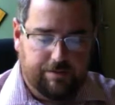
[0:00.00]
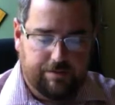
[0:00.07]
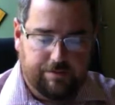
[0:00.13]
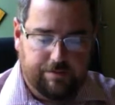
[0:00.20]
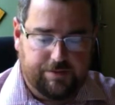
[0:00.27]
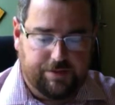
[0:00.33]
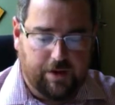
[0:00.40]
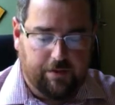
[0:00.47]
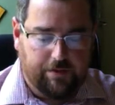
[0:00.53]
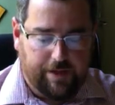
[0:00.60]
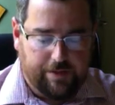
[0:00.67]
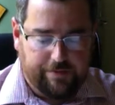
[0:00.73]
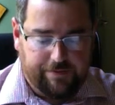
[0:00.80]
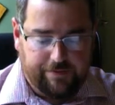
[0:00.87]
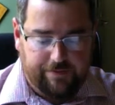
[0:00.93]
so
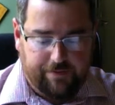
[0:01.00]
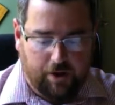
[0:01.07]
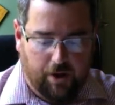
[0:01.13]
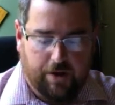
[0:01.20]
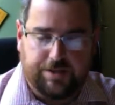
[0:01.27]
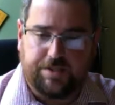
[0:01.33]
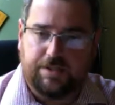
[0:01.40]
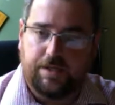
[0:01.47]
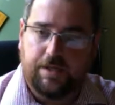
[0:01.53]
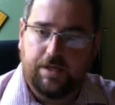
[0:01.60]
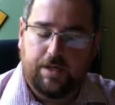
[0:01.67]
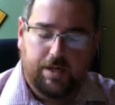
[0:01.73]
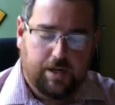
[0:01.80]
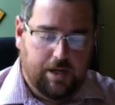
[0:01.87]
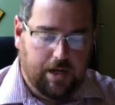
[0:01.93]
that costs
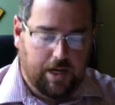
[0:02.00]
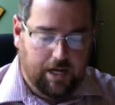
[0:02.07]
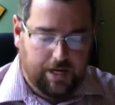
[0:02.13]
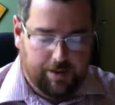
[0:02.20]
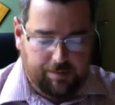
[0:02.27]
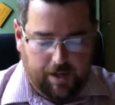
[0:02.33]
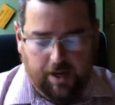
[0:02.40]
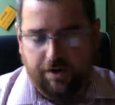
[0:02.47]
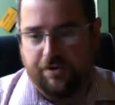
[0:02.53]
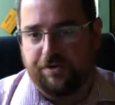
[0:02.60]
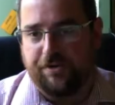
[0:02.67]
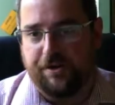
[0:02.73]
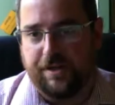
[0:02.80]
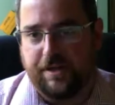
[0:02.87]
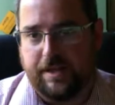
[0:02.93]

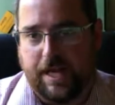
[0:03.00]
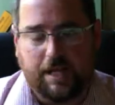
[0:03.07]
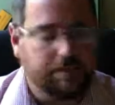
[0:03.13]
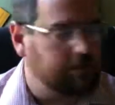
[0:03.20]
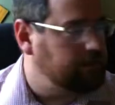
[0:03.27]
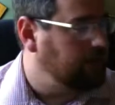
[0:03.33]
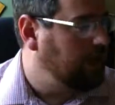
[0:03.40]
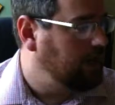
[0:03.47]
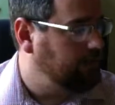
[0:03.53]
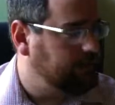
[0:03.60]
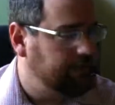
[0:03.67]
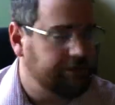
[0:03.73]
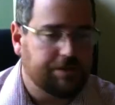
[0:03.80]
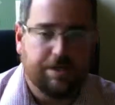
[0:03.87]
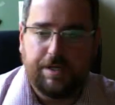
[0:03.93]

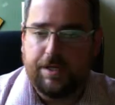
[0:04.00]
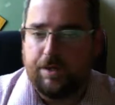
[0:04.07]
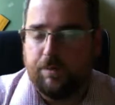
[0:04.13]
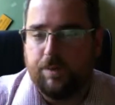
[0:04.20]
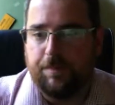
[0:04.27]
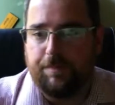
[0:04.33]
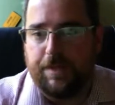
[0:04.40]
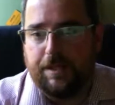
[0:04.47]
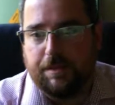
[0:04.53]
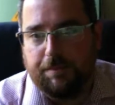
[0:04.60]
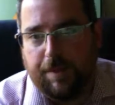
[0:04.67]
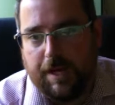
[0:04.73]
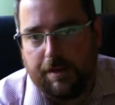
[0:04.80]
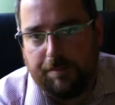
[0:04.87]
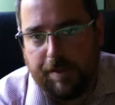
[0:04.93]
$130,000, would be the
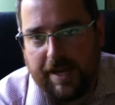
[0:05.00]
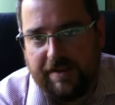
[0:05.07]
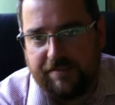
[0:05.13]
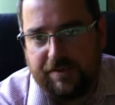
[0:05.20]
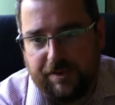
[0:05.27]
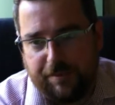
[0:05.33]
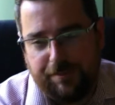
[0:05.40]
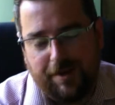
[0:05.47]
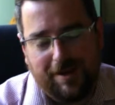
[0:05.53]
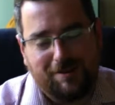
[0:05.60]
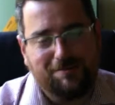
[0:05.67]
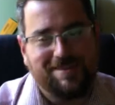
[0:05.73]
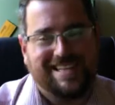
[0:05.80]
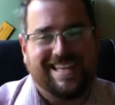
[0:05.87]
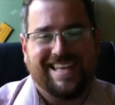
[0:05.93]
better bang for your buck.
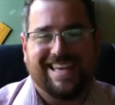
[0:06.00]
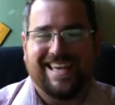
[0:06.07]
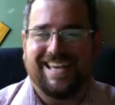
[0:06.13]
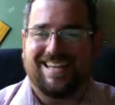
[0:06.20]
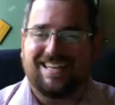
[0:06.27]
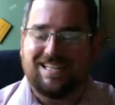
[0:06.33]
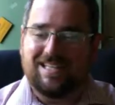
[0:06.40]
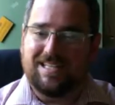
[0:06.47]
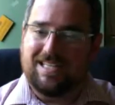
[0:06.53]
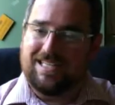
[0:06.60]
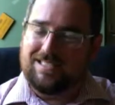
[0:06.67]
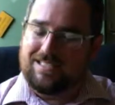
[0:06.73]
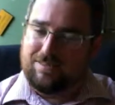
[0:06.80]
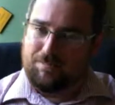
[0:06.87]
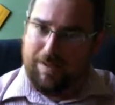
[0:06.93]
But again,
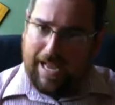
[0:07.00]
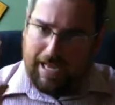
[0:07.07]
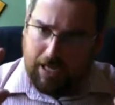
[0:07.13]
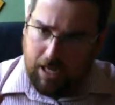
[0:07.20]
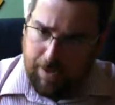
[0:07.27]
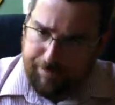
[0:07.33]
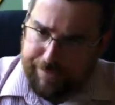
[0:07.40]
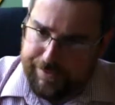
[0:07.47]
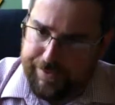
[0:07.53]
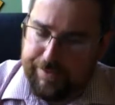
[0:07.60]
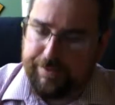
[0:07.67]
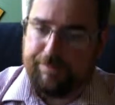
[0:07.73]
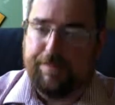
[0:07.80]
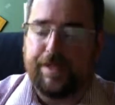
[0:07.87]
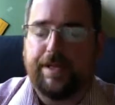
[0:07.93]
let's back up a
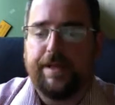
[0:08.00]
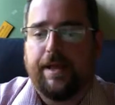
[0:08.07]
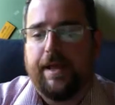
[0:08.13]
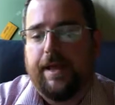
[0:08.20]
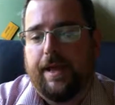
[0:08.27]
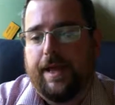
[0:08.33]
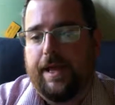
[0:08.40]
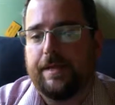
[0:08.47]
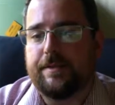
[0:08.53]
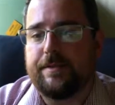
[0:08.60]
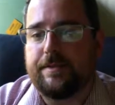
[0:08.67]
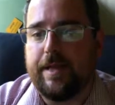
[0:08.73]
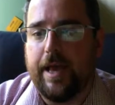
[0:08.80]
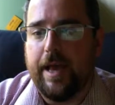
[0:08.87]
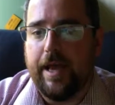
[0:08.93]
little bit and
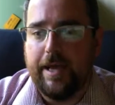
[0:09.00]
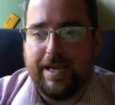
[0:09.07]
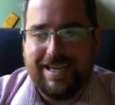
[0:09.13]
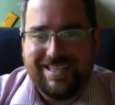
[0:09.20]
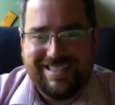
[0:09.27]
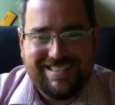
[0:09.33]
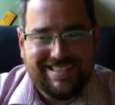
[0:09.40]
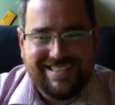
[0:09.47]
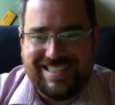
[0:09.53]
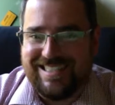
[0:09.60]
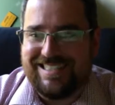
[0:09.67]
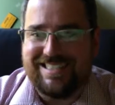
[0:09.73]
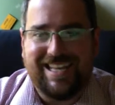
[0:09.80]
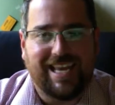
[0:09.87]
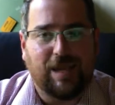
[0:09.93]
say,
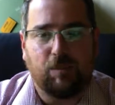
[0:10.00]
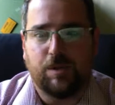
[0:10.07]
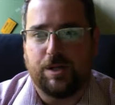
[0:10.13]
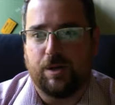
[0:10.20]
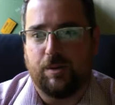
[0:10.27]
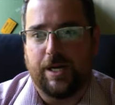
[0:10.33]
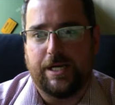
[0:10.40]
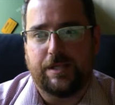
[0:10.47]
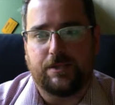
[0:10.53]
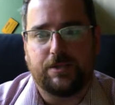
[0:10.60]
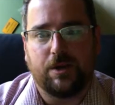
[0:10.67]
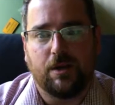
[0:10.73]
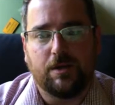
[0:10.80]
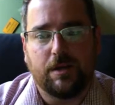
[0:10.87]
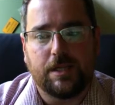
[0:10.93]
let's take it with a grain of
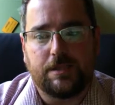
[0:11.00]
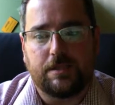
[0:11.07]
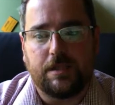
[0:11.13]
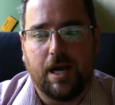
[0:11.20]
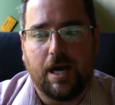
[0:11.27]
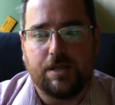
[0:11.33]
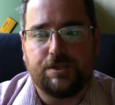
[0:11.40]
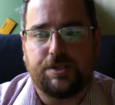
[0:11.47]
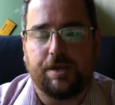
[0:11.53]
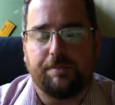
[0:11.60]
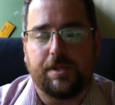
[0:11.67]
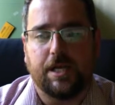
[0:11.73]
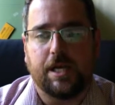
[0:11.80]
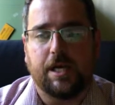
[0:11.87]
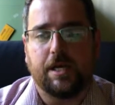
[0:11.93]
salt. Let's not jump
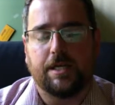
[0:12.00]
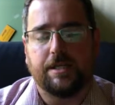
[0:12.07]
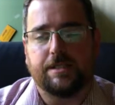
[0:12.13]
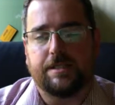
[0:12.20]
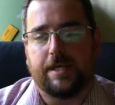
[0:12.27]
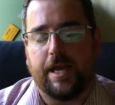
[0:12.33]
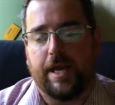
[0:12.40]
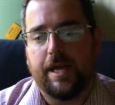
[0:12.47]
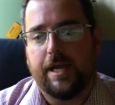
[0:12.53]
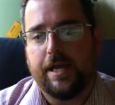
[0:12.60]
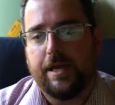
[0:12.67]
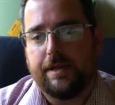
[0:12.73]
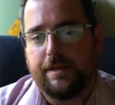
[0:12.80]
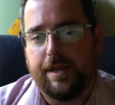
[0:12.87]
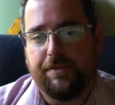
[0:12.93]
the gun and say
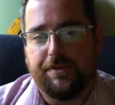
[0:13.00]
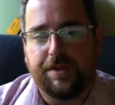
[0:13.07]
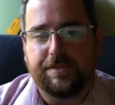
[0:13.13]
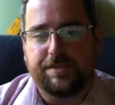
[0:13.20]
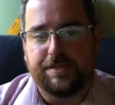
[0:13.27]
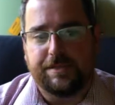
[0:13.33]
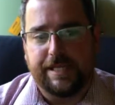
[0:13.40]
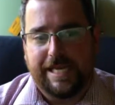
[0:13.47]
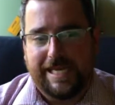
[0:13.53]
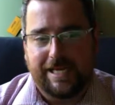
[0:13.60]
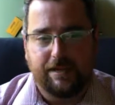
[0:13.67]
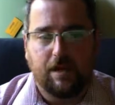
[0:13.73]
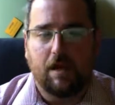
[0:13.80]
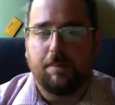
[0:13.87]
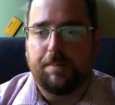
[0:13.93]
that this is the
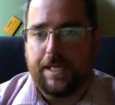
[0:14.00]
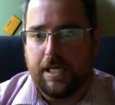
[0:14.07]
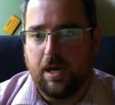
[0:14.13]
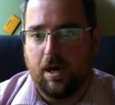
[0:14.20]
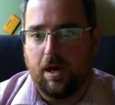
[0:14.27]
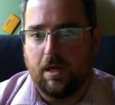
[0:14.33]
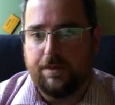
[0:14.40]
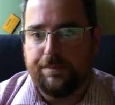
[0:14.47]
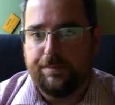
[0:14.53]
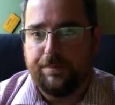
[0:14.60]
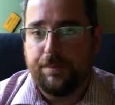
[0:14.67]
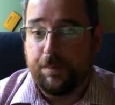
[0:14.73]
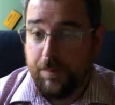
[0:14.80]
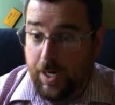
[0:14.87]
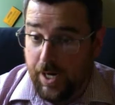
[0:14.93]
end-all be-all
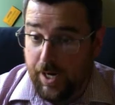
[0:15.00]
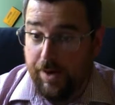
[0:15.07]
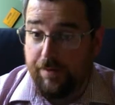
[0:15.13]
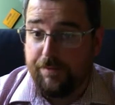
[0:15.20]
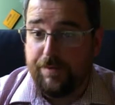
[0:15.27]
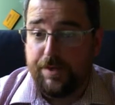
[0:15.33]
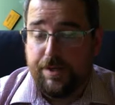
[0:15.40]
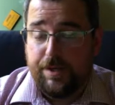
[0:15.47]
of